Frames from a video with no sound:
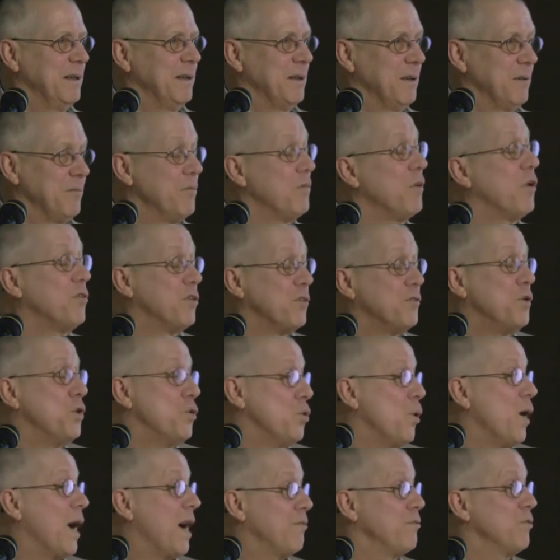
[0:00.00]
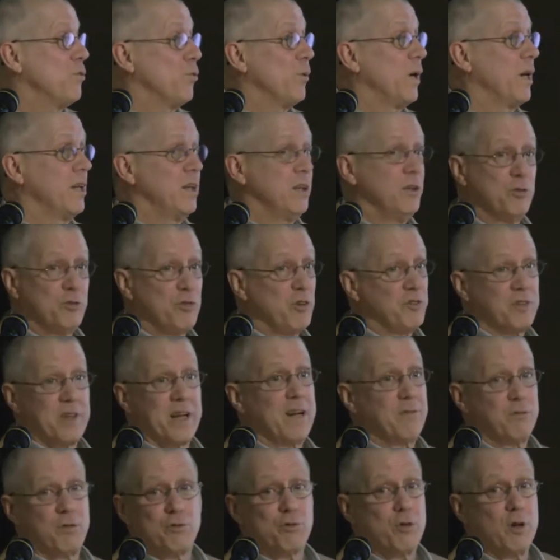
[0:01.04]
Uh, those of you who haven't read it, you're just going
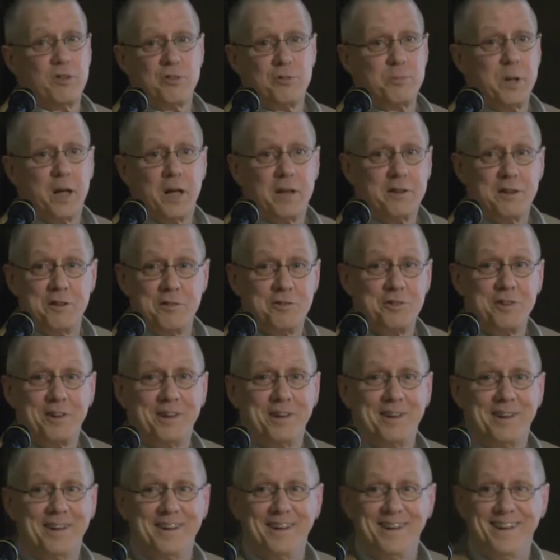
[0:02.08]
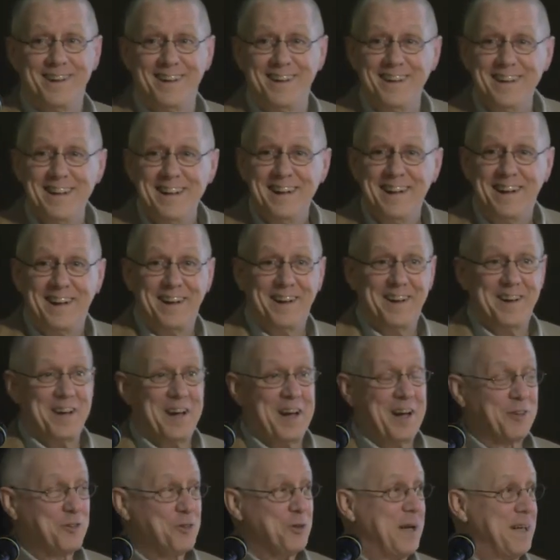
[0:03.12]
to have to trust me on this. Uh, uh,
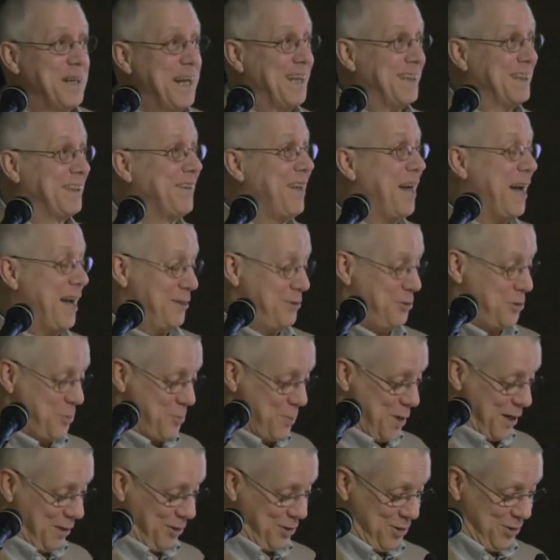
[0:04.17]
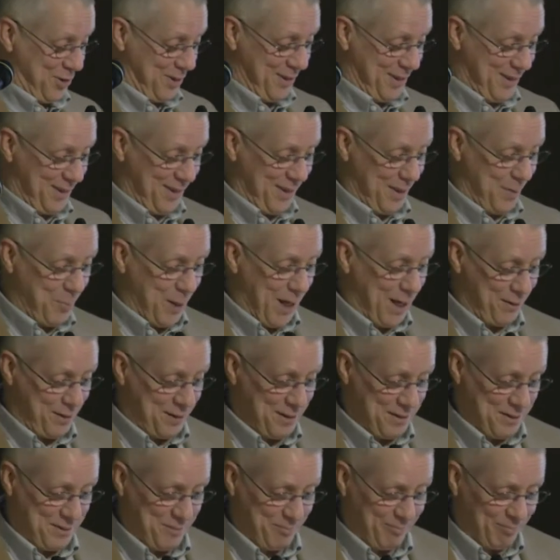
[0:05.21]
I'll try not to lie too much about
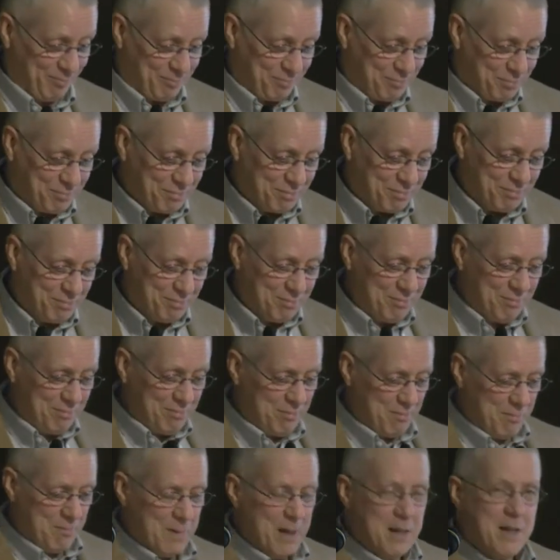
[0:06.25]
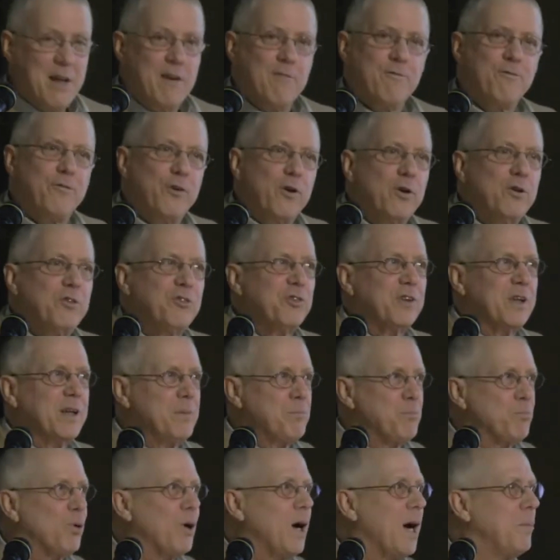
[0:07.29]
it. First,
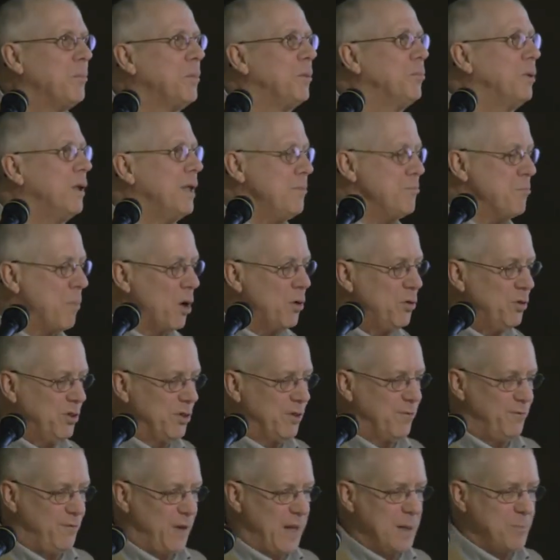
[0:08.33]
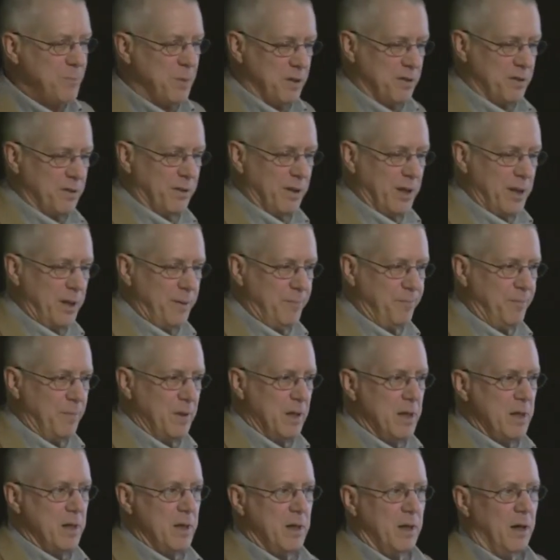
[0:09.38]
and probably most famously,
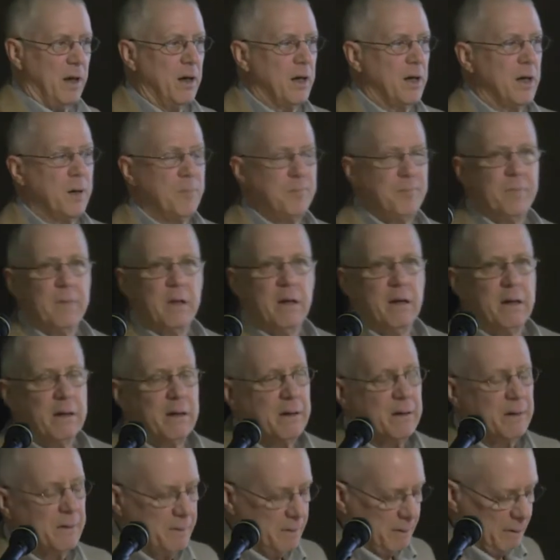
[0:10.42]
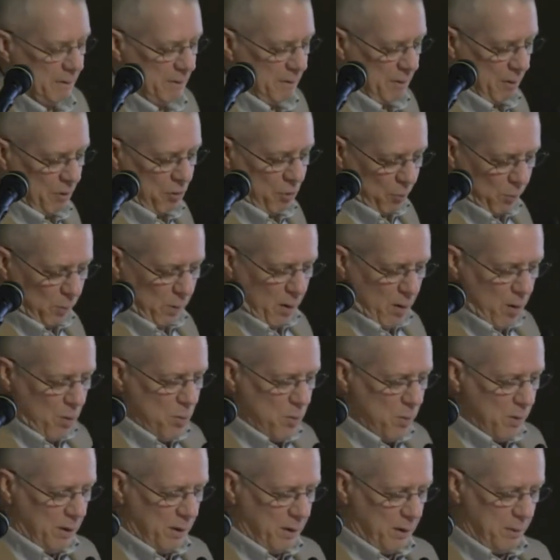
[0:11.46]
um, uh,
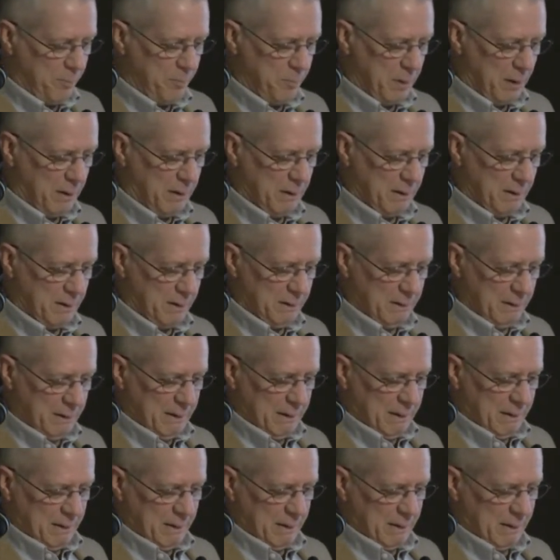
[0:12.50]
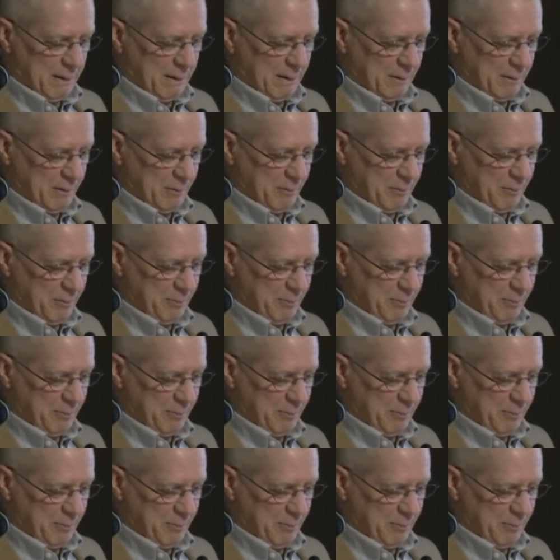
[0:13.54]
Thoreau um, uh, uh,